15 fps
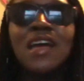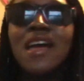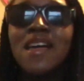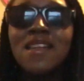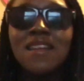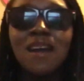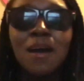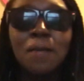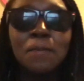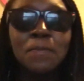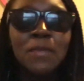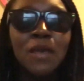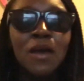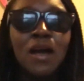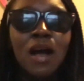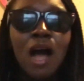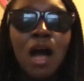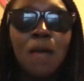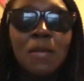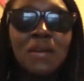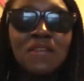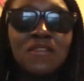And
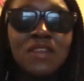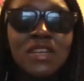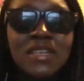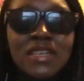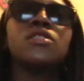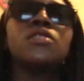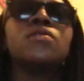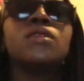my friend did,